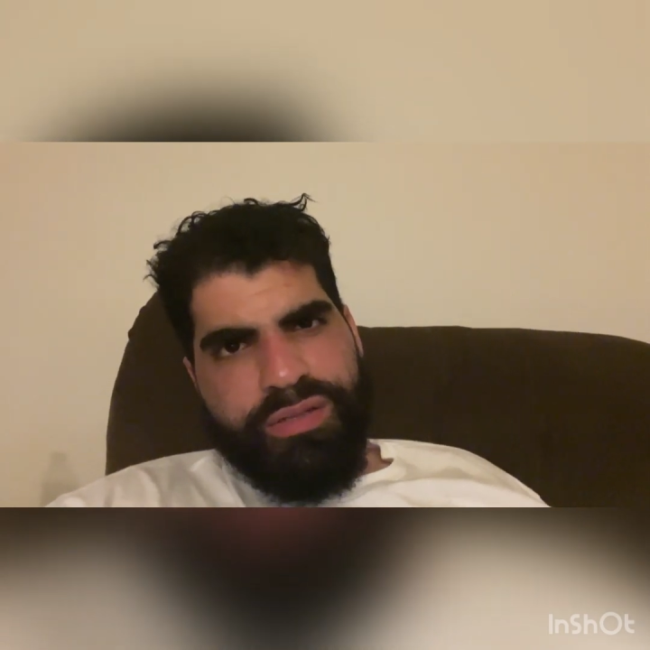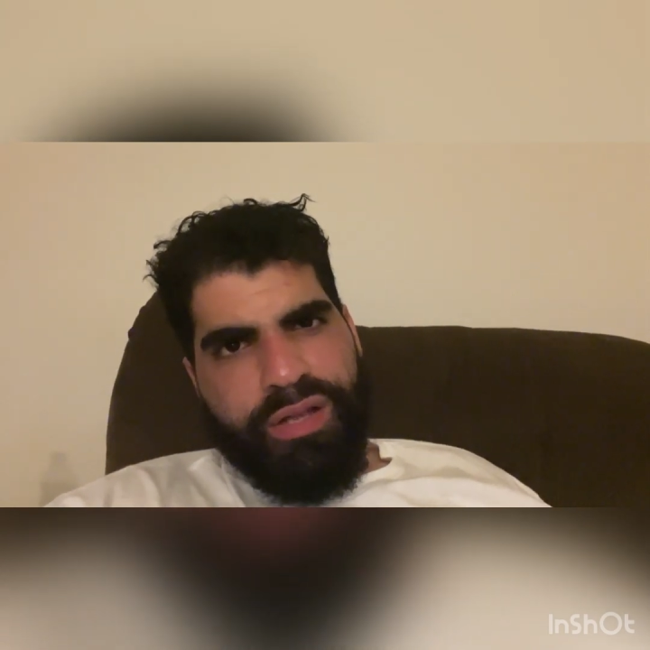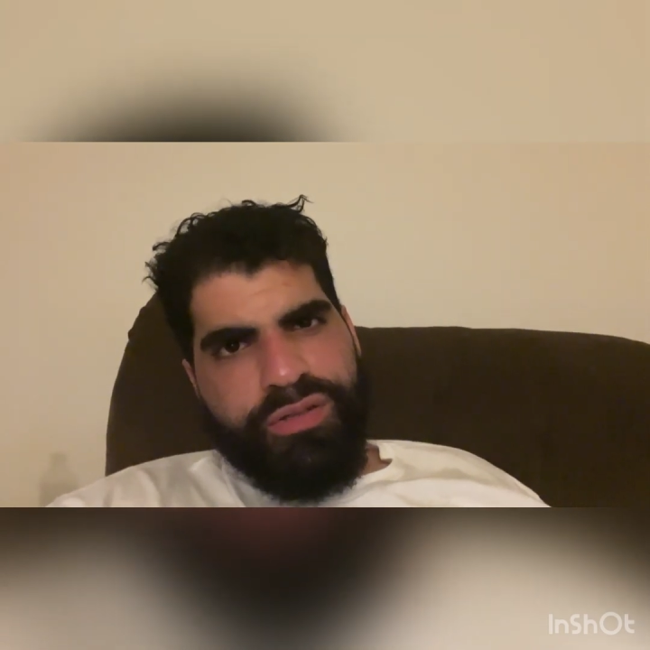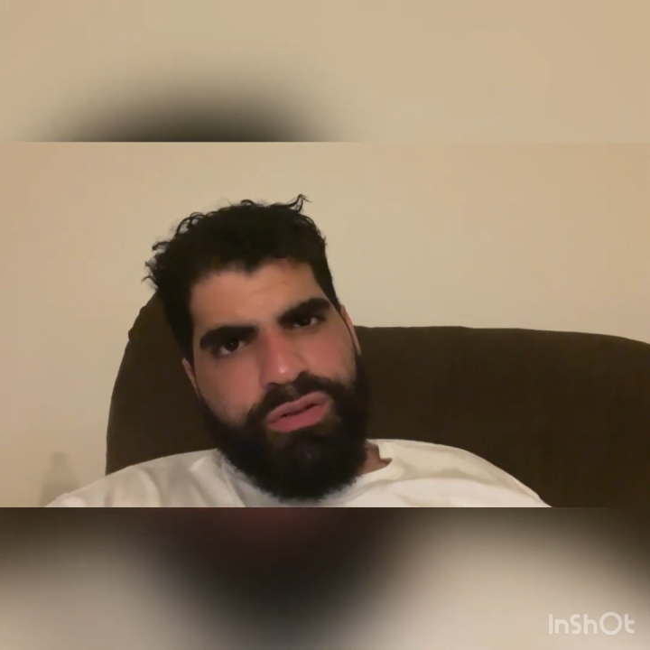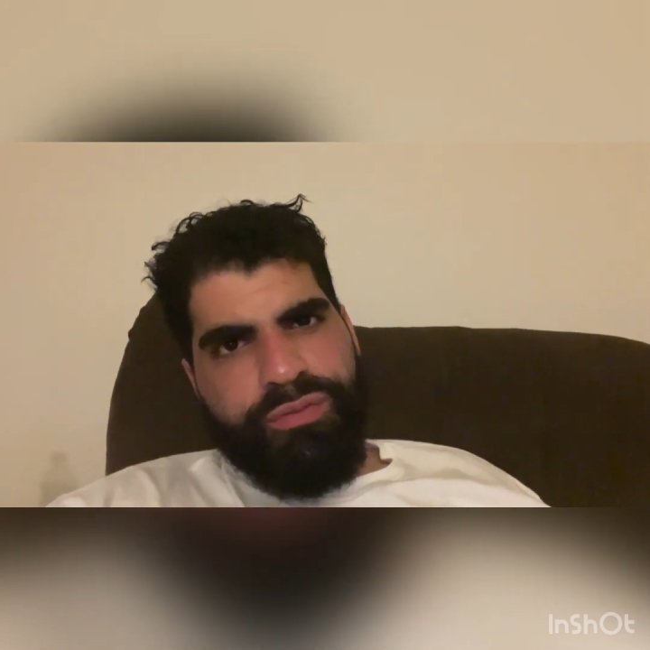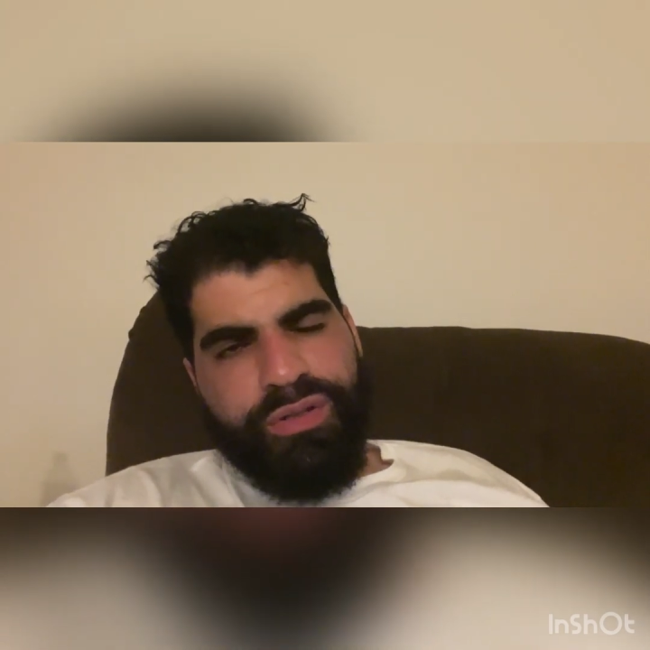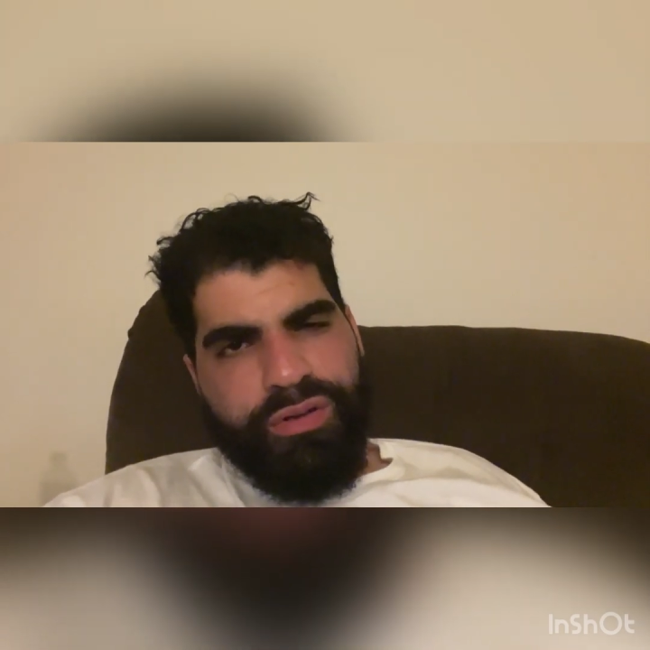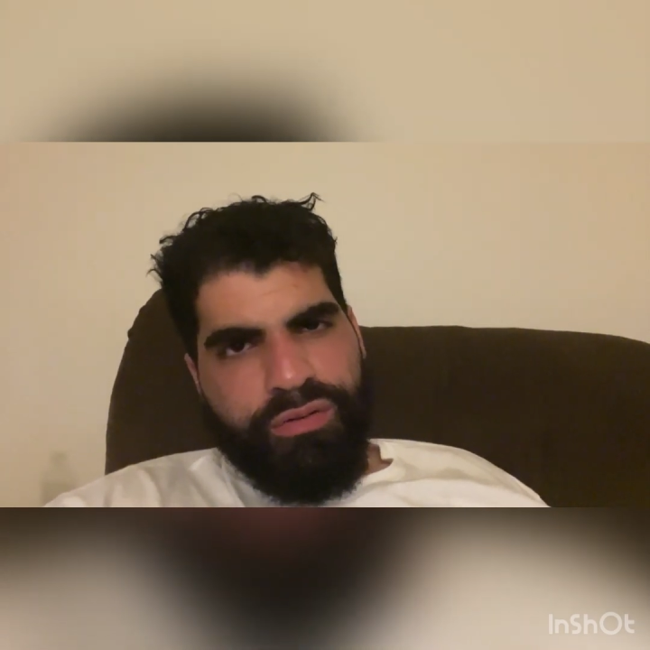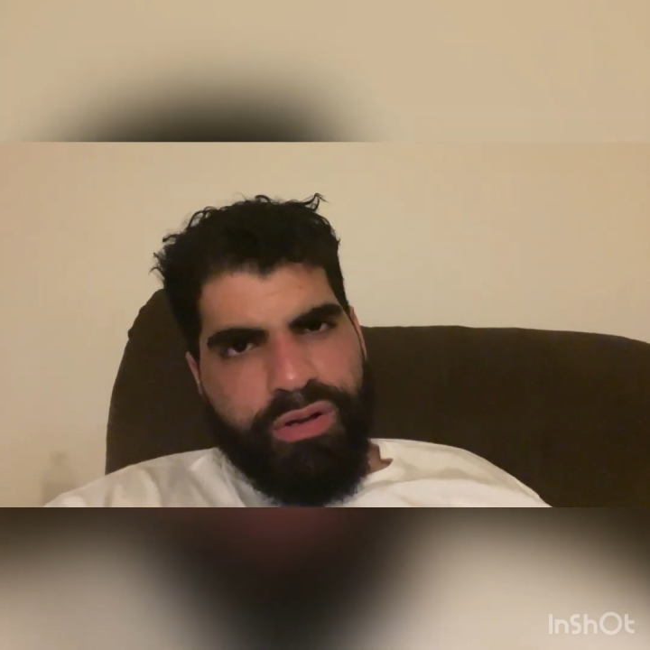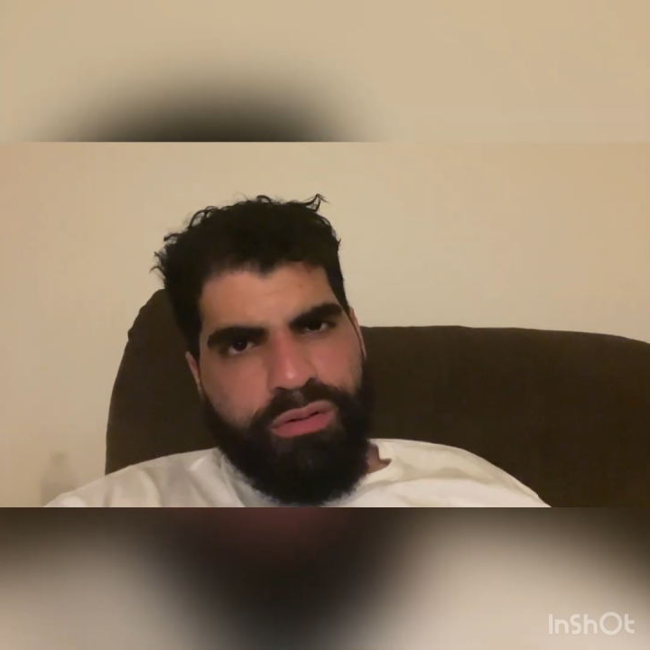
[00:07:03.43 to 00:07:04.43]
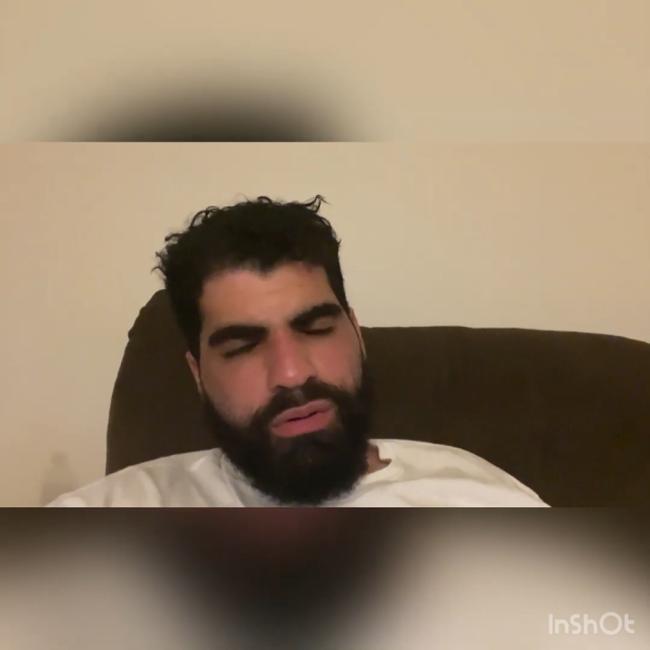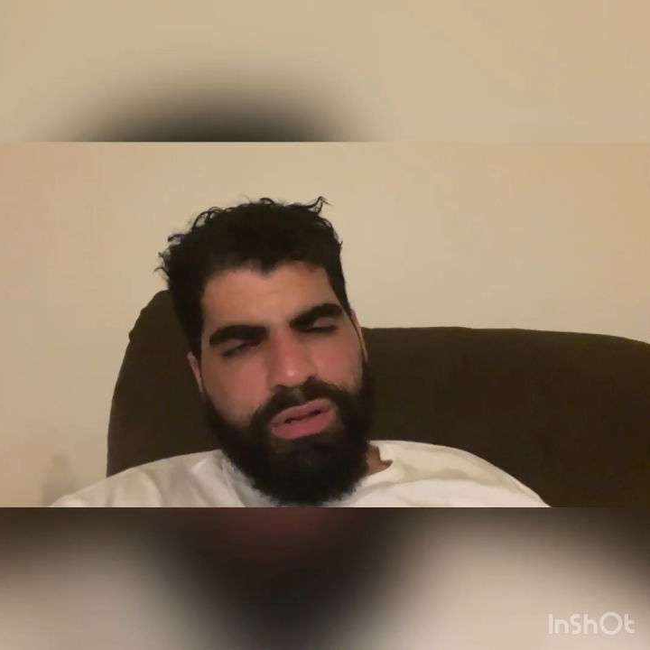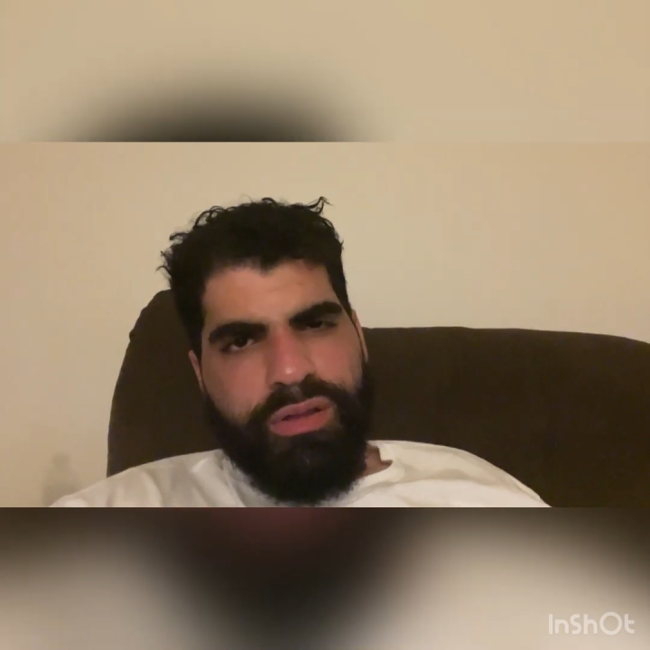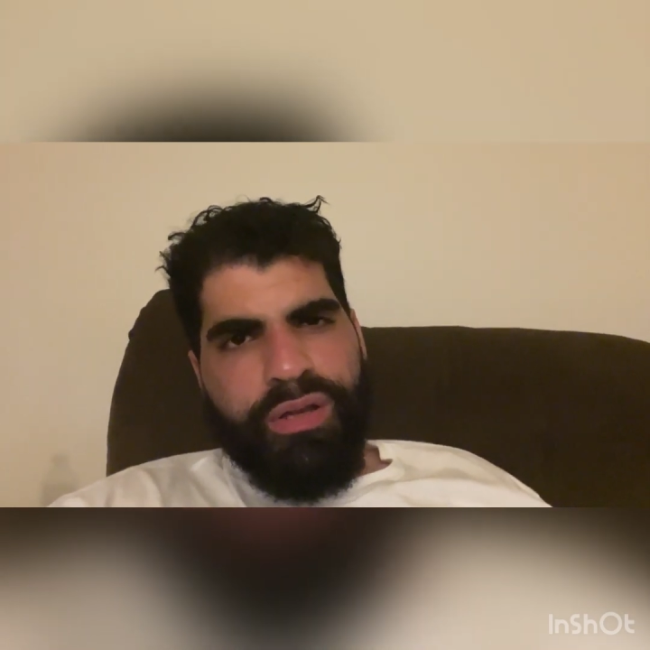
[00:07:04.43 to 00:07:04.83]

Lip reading: that you've integrated with,